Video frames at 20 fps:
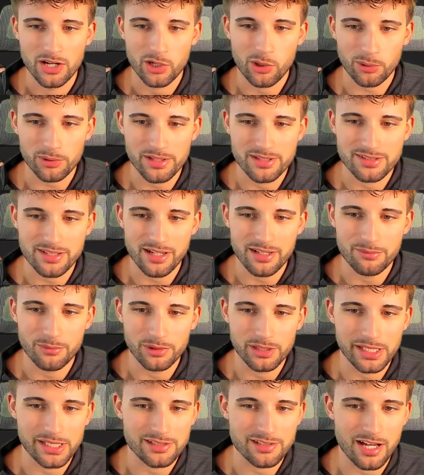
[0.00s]
Courtland Sutton will
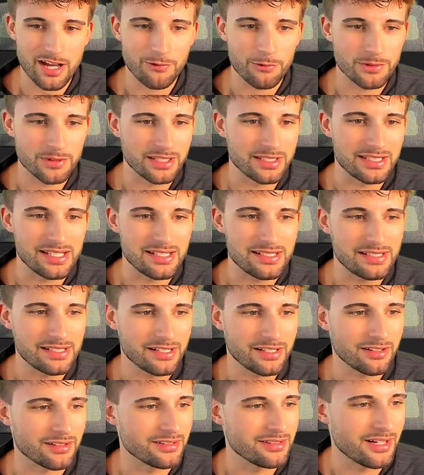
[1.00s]
lead us off with the D
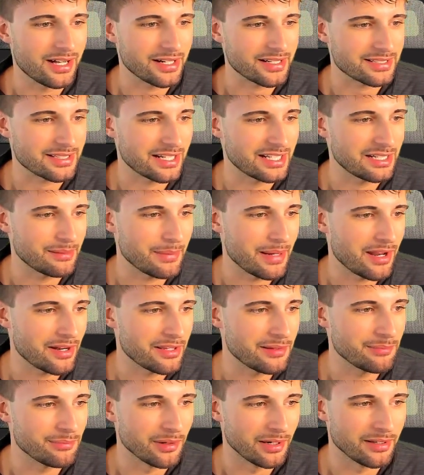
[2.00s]
tier. Not excited about
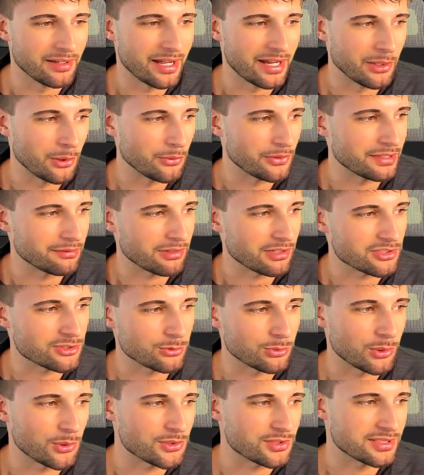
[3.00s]
it, but I don't think
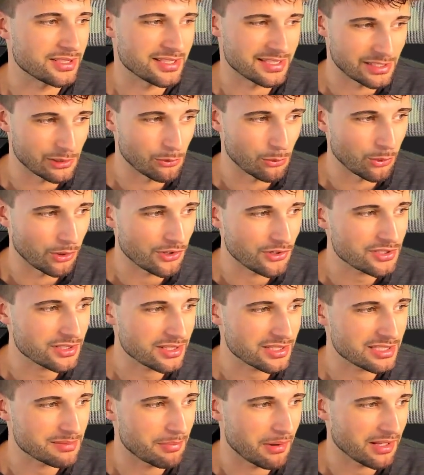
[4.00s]
Russell Wilson is the
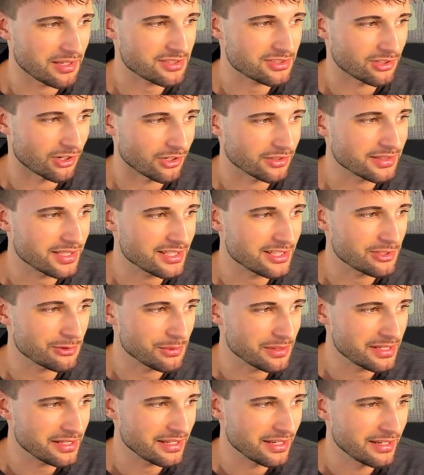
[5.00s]
worst spot start this
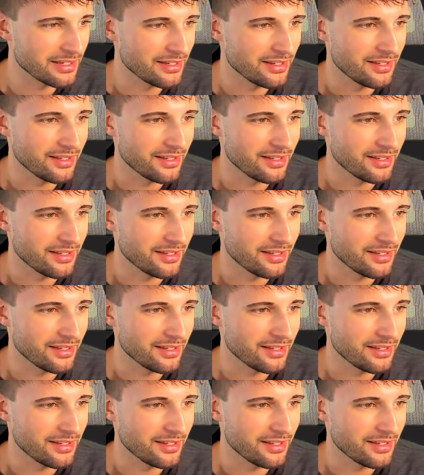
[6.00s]
week.